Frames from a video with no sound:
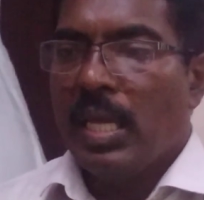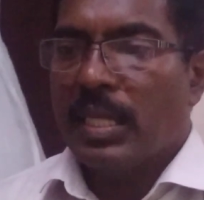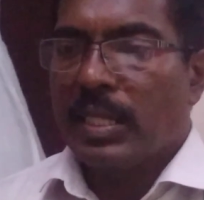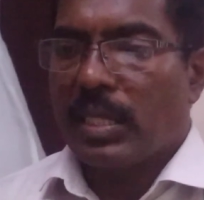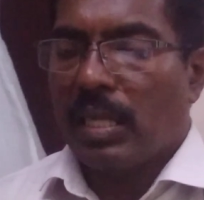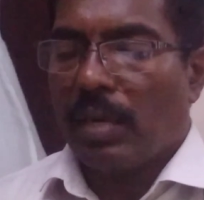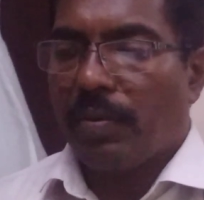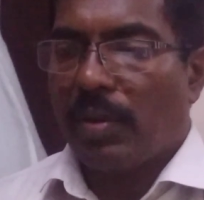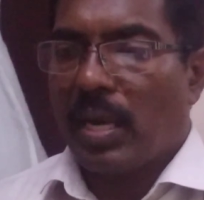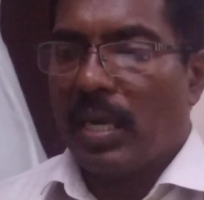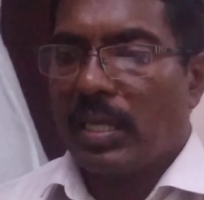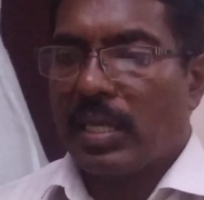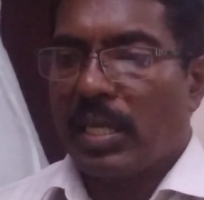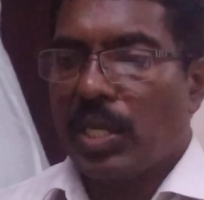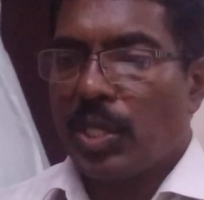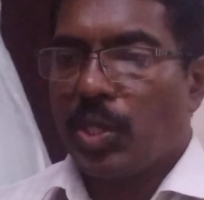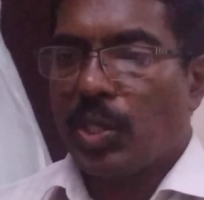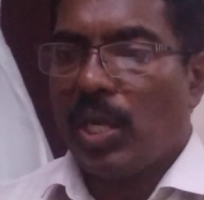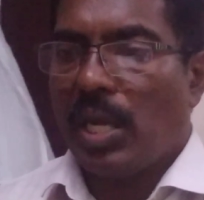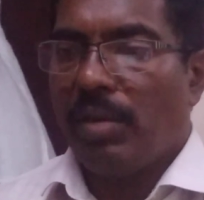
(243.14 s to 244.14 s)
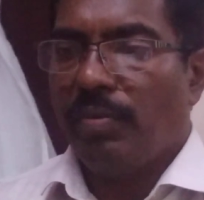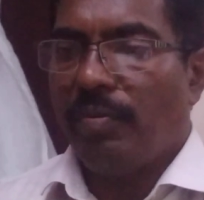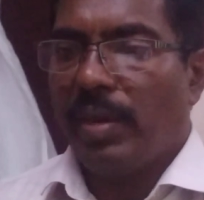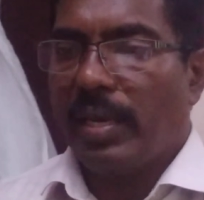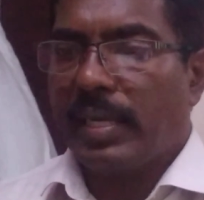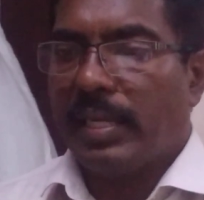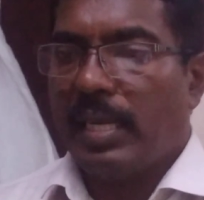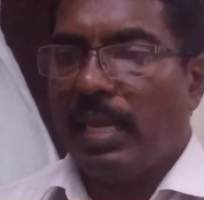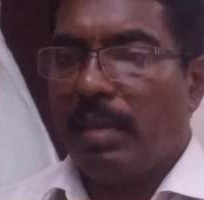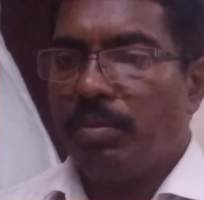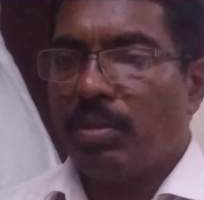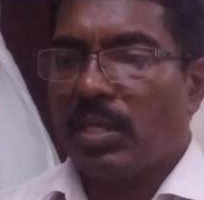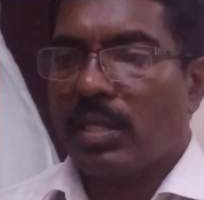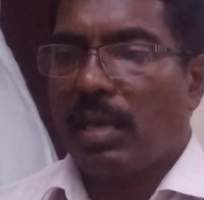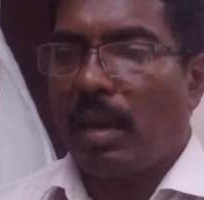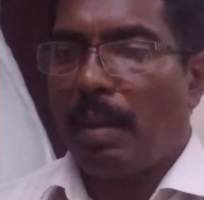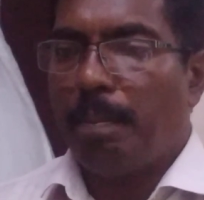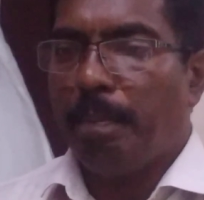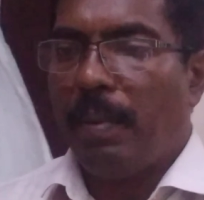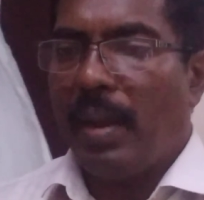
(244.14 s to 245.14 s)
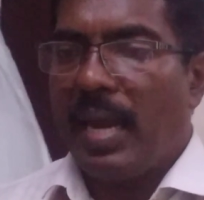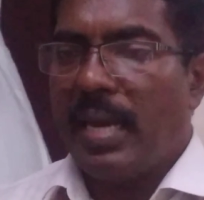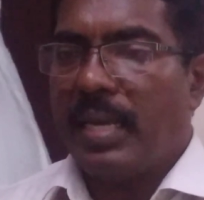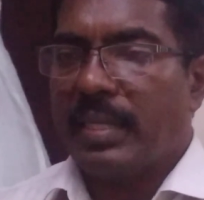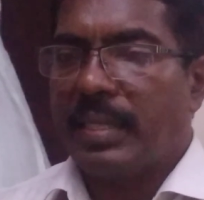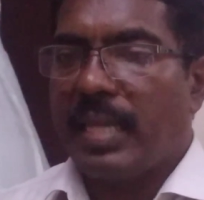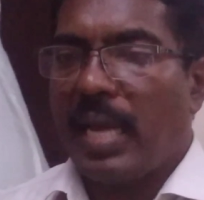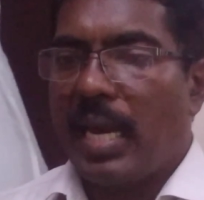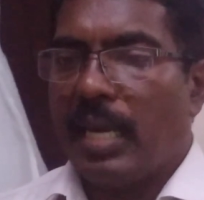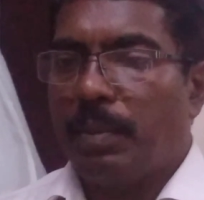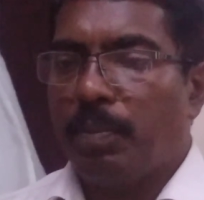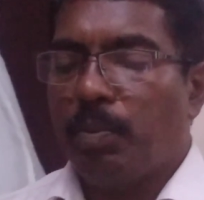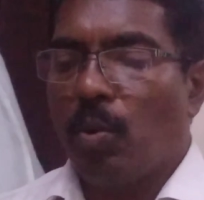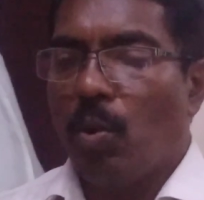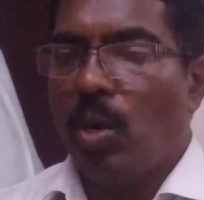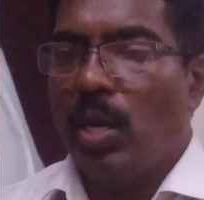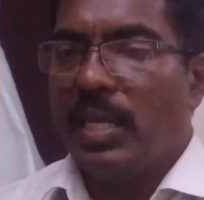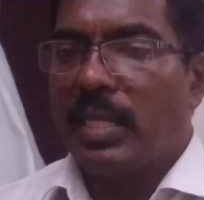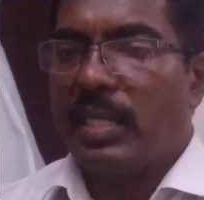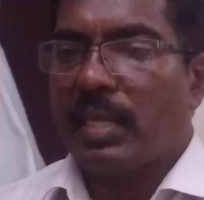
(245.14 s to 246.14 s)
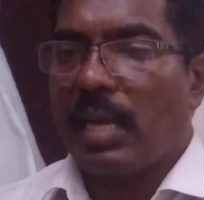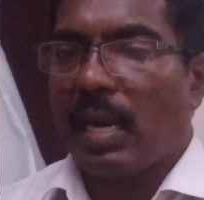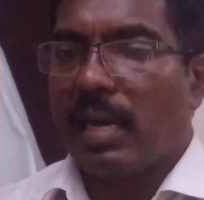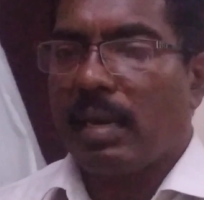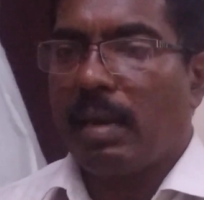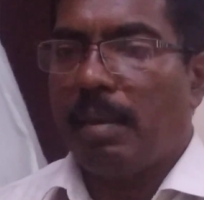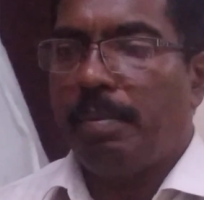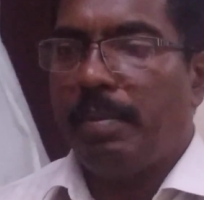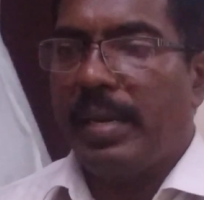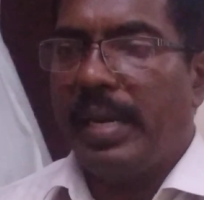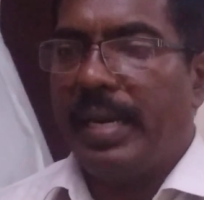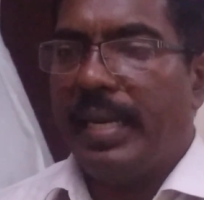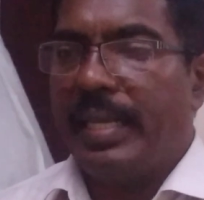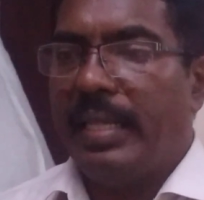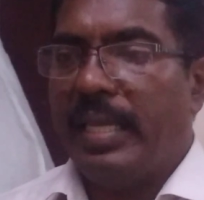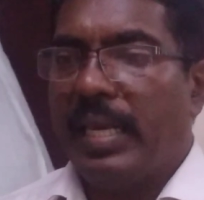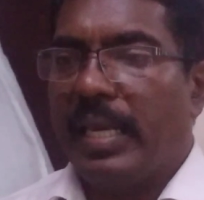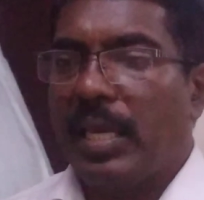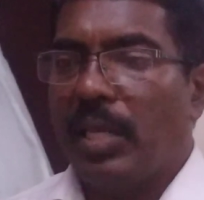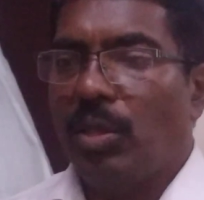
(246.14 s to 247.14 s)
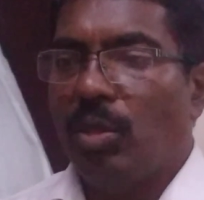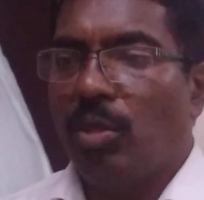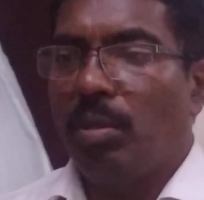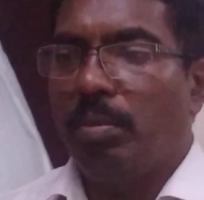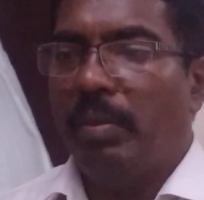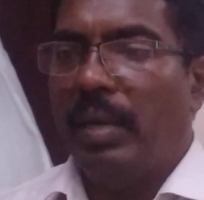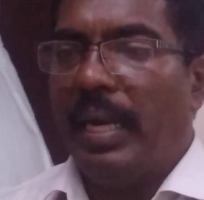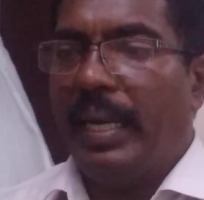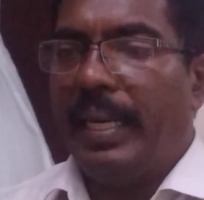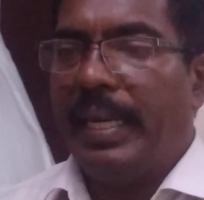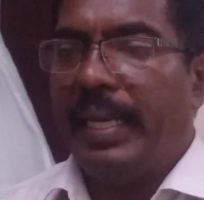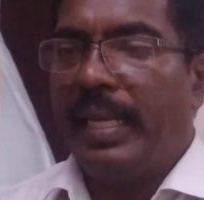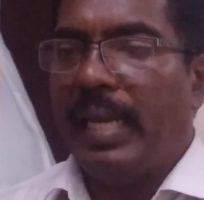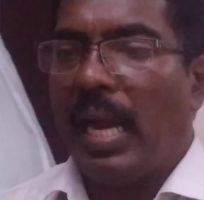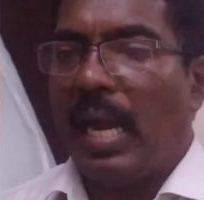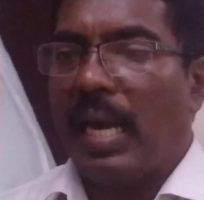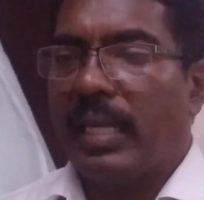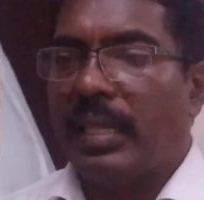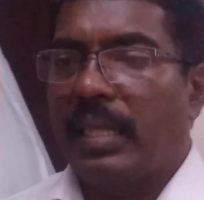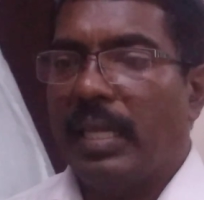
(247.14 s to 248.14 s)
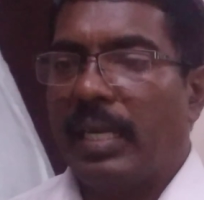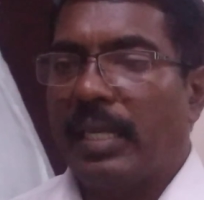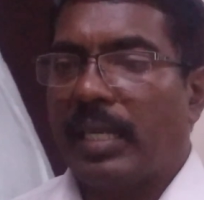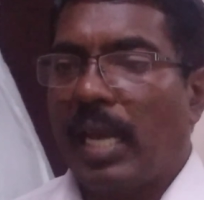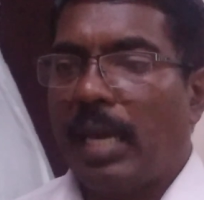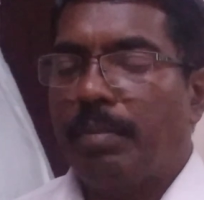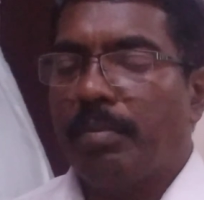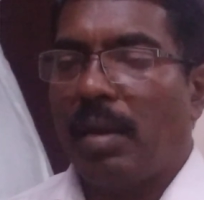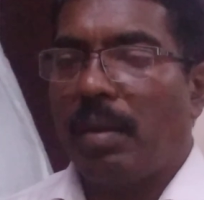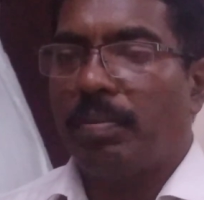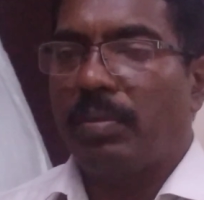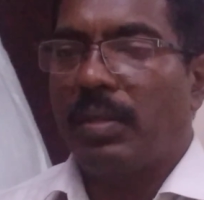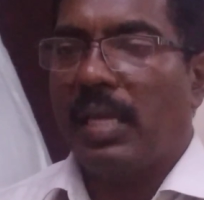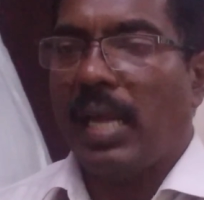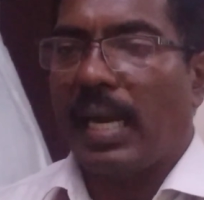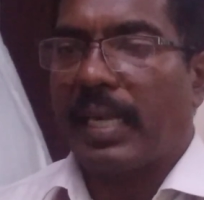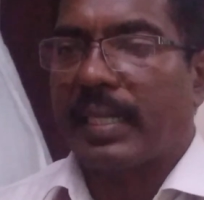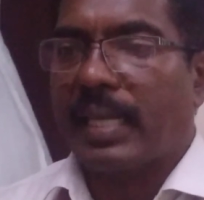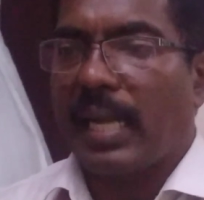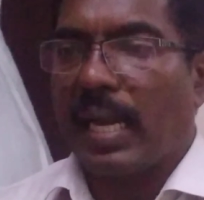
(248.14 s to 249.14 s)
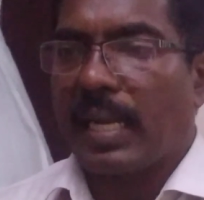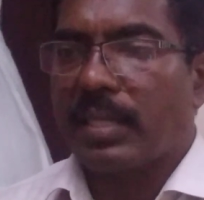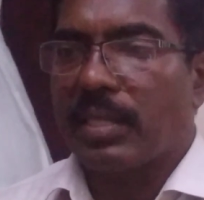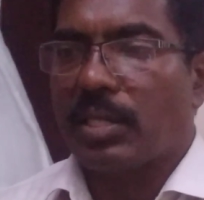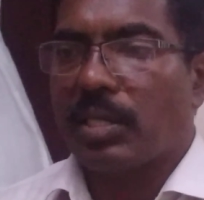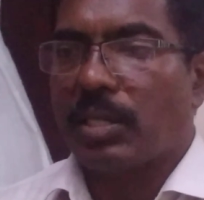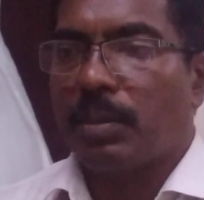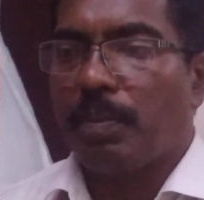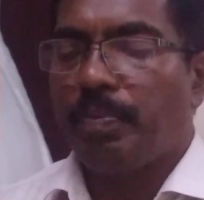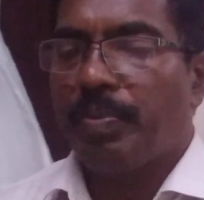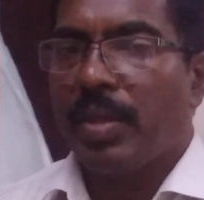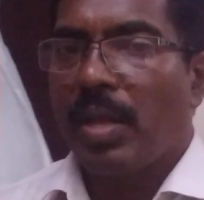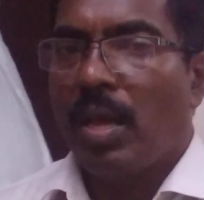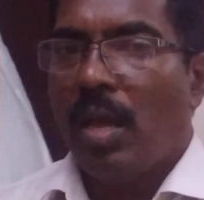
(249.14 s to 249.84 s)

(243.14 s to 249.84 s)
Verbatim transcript: Several Christian victims complained that police accompanied the Hindu militia at the time of the attacks.